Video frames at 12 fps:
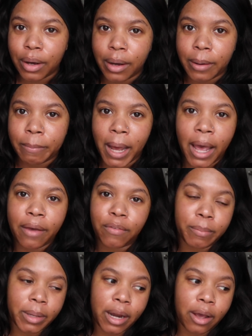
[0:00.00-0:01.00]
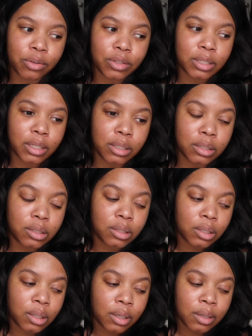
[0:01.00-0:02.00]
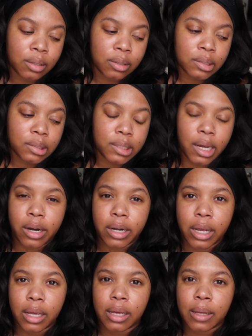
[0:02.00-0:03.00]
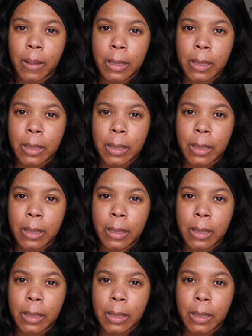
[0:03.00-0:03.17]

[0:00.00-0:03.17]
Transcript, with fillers: Um, I haven't been out since Saturday,